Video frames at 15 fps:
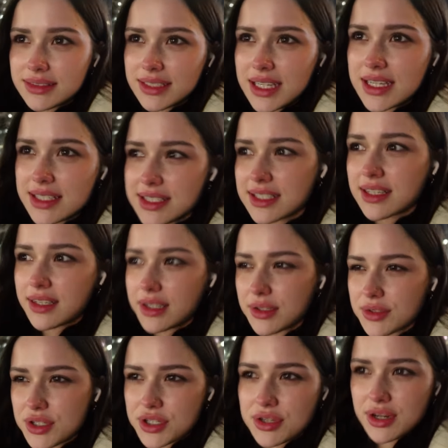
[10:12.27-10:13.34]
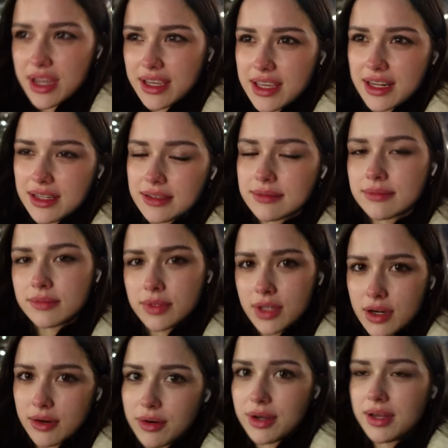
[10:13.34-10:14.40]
that's cute, should I get it? No.